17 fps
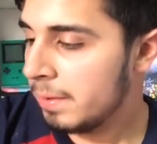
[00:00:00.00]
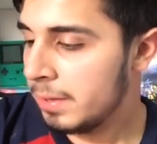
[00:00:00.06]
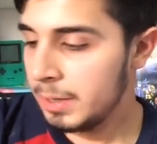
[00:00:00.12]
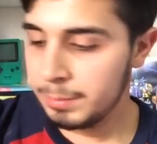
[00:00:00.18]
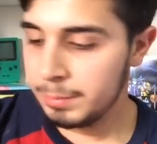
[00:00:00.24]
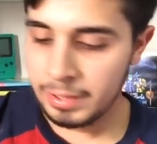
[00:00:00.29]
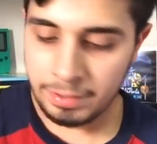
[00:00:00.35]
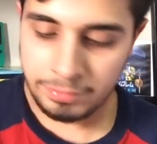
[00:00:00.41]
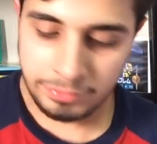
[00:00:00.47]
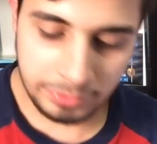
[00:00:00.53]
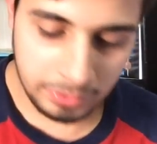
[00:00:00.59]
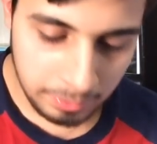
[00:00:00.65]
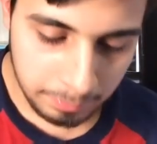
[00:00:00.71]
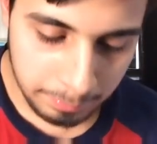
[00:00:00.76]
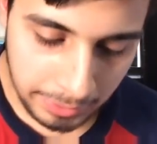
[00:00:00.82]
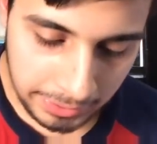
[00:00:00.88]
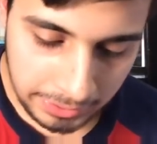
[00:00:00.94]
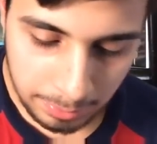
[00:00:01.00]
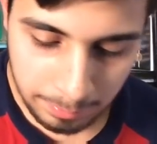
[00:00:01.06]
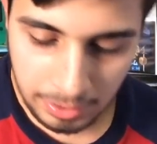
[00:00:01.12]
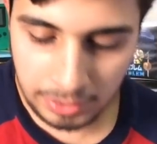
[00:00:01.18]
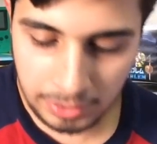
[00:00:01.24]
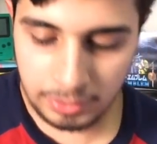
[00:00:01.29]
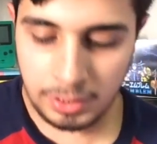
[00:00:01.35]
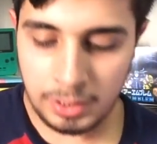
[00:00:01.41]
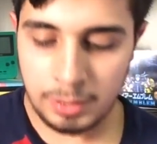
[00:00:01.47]
Here we have some Mega
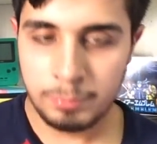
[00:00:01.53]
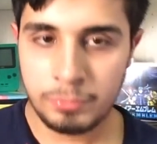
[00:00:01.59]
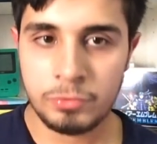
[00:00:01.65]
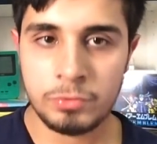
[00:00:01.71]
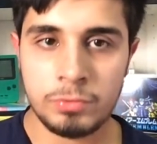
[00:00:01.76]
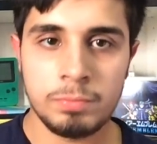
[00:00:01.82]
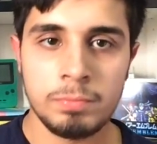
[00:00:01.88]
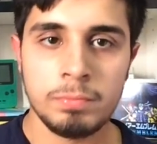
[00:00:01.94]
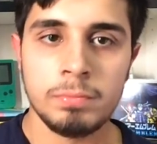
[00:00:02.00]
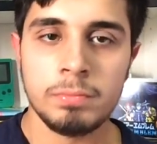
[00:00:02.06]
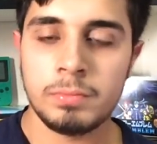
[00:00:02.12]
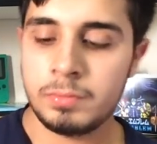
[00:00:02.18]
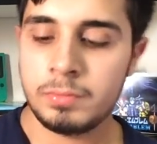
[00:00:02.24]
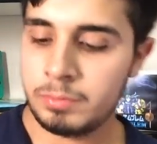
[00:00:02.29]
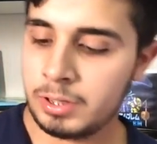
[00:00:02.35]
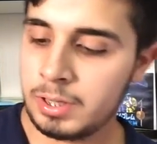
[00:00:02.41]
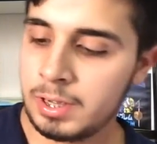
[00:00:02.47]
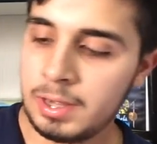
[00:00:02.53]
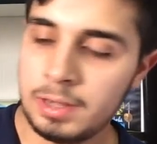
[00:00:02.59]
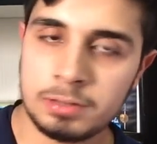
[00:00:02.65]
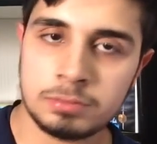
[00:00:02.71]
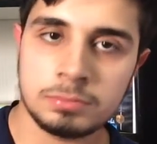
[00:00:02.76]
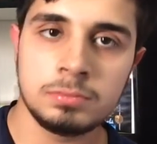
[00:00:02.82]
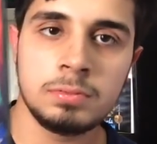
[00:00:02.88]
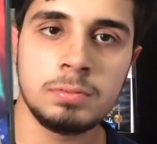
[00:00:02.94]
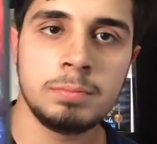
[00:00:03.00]
Man games. We got
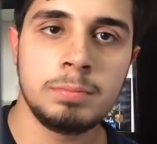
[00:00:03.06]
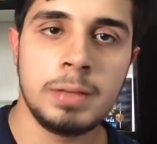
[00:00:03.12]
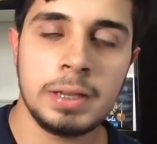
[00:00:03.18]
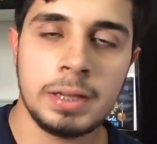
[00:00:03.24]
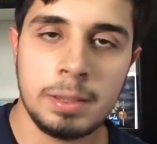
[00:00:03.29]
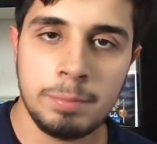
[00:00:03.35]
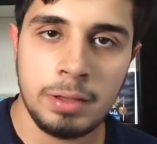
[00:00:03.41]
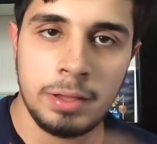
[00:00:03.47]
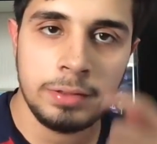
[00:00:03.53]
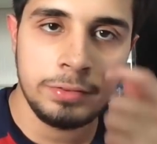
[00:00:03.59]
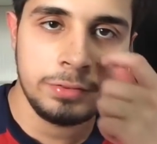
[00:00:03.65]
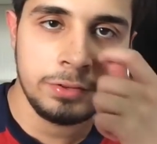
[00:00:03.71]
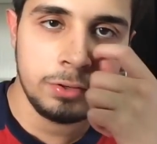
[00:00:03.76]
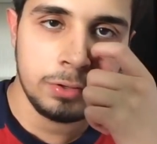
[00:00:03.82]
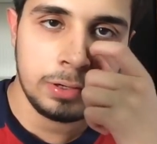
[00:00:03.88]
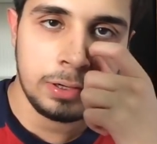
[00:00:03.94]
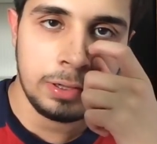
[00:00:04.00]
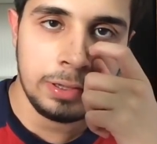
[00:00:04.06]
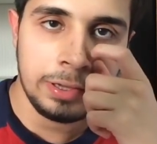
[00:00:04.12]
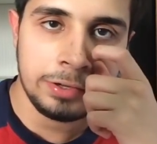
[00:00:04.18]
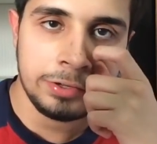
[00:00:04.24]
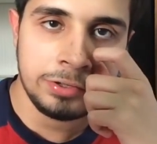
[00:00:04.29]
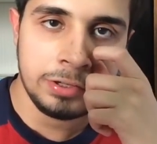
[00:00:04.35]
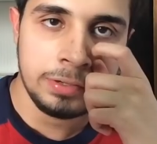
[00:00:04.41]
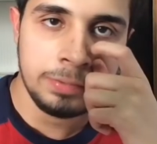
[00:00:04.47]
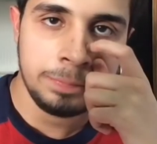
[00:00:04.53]
Mega Man Zero
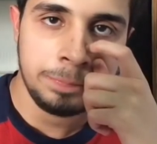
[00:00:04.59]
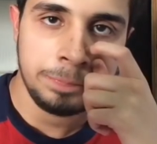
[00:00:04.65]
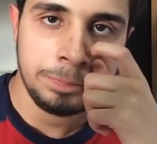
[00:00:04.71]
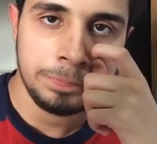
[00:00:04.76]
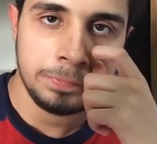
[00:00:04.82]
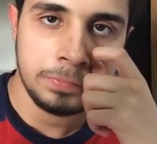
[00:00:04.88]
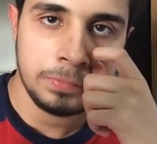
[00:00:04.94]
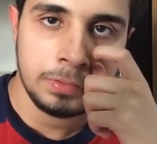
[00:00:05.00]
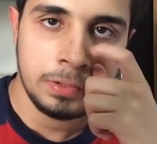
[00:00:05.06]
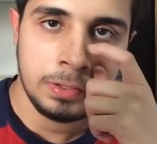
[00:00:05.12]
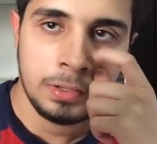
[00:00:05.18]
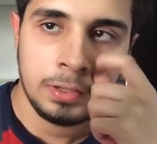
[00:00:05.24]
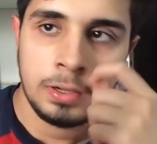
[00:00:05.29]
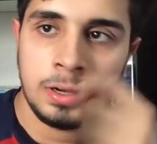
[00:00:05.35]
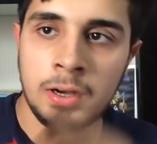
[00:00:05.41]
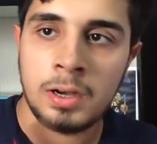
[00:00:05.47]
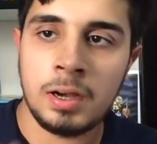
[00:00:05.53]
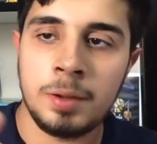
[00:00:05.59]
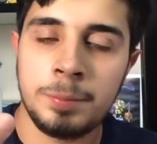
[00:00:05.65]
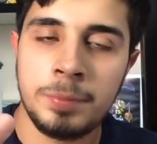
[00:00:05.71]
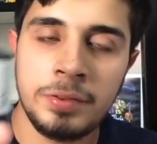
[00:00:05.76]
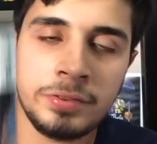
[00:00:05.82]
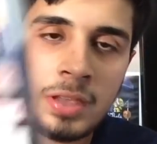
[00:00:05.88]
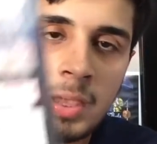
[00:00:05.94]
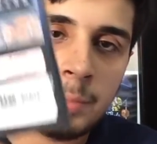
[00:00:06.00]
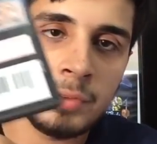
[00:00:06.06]
Collection.
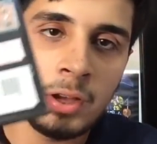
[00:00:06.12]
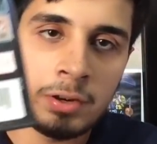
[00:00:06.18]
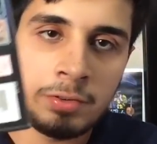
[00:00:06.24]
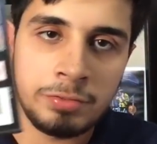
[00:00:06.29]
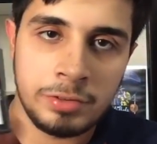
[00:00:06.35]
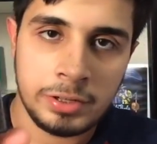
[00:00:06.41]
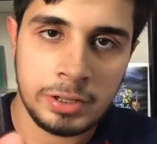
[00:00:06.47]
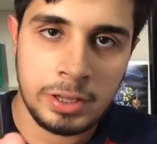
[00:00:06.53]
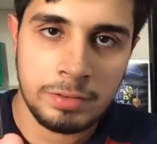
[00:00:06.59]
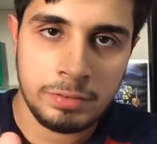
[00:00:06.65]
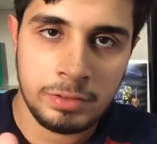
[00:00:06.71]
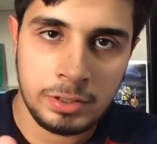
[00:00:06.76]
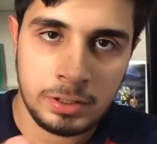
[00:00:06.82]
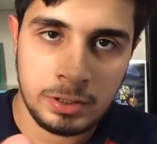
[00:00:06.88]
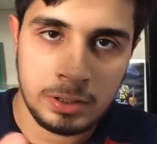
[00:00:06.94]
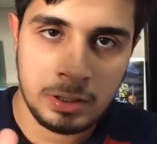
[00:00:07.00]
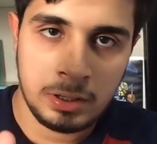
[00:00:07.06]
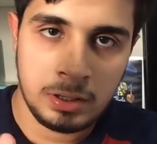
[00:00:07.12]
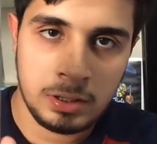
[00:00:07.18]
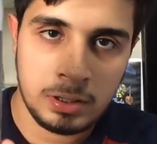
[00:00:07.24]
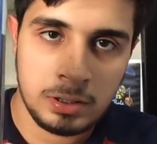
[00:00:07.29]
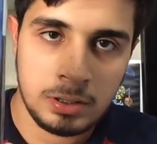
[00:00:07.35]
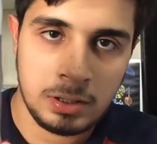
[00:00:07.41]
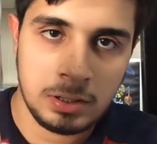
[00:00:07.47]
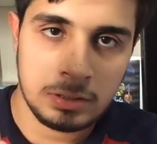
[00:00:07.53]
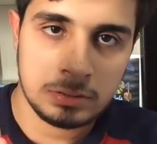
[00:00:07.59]
This game's unforgiving.
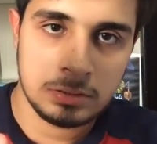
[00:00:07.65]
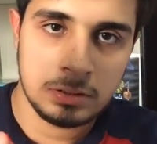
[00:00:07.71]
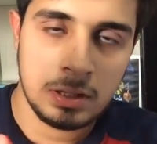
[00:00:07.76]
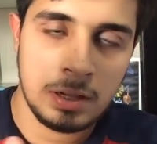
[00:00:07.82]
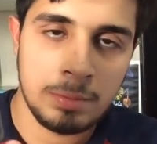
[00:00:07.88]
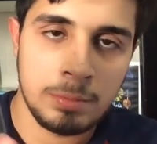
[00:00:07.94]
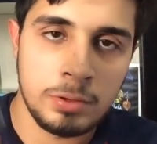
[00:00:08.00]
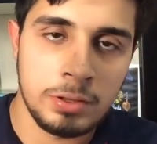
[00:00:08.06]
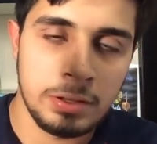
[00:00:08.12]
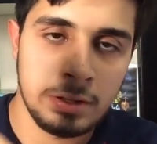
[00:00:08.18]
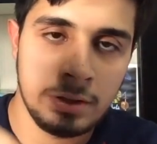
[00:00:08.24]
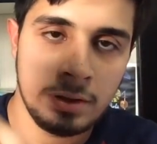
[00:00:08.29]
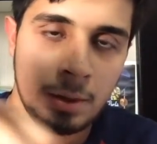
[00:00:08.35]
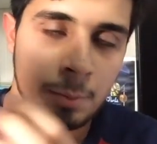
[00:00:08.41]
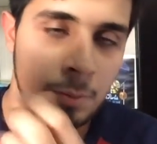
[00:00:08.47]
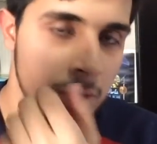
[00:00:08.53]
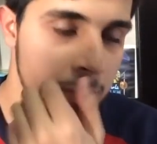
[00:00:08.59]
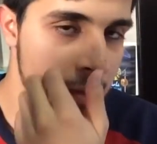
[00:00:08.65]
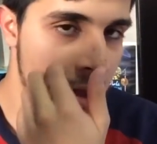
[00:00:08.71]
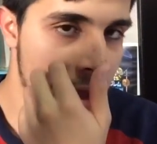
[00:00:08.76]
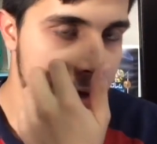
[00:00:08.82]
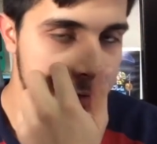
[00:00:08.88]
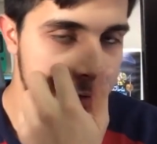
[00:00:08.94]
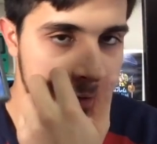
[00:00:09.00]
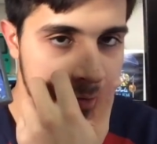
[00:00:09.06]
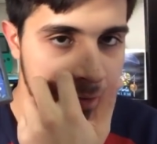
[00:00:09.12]
I'm really bad
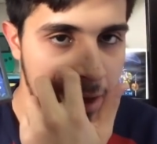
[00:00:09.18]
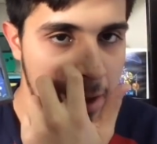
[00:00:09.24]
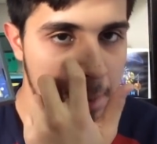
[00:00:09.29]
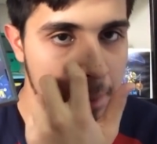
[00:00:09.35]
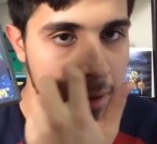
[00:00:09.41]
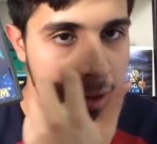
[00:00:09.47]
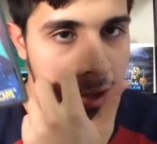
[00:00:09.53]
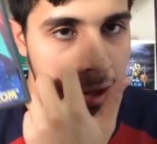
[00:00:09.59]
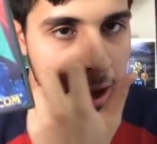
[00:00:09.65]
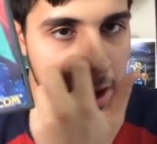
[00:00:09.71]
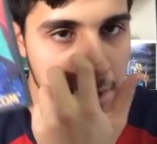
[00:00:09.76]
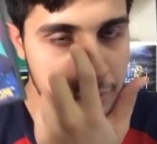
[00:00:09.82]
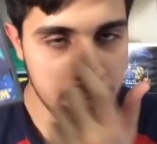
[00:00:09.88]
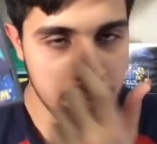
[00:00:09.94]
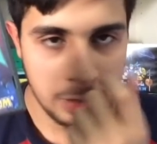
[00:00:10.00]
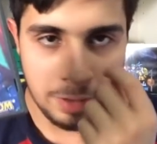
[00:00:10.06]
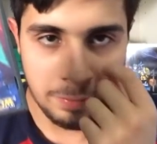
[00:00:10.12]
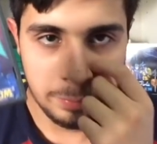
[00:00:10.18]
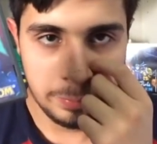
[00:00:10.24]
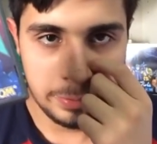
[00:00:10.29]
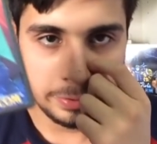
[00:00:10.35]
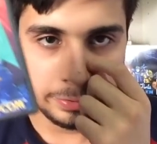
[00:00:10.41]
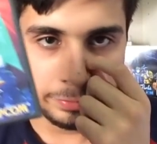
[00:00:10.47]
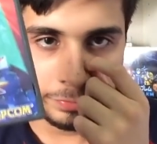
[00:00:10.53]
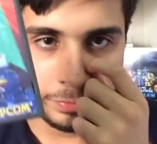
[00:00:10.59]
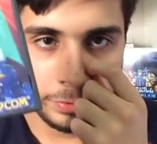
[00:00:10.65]
at this game. I still haven't
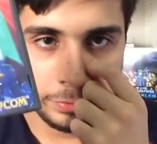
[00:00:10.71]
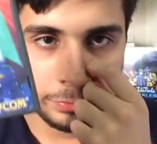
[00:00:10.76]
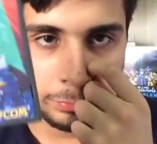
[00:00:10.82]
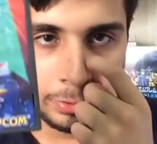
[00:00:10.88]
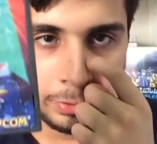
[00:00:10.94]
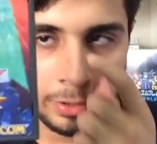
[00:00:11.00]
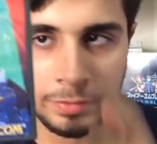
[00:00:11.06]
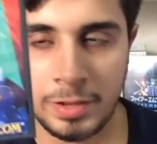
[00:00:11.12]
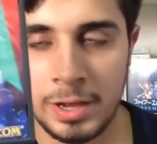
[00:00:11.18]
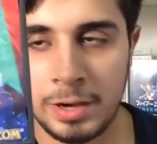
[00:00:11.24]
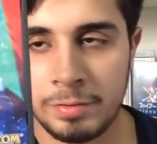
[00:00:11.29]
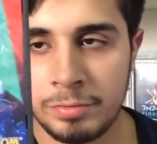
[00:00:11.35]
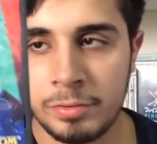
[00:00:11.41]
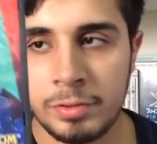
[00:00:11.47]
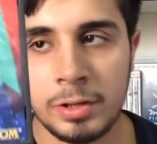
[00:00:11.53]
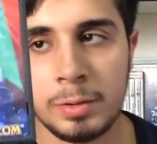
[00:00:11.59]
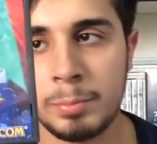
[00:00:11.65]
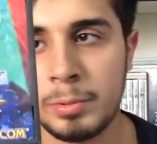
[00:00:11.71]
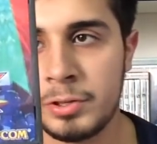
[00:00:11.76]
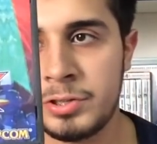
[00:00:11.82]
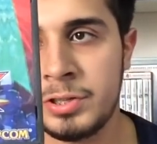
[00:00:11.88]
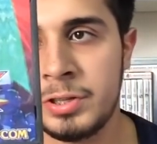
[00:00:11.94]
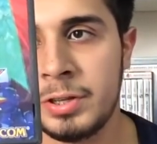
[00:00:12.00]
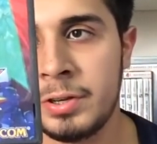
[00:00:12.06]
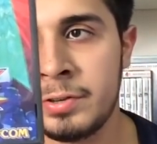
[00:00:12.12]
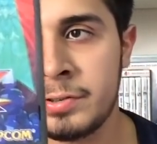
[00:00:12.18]
beaten the first one. I've had it for like a bunch
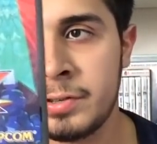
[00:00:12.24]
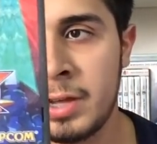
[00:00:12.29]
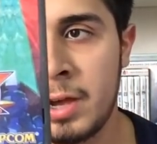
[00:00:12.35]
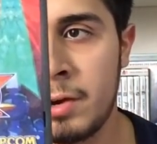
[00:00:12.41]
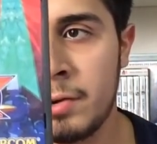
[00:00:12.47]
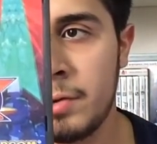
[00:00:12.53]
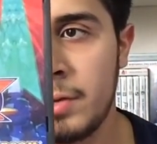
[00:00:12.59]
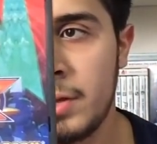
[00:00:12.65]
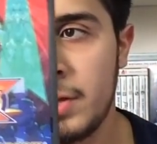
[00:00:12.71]
of years now.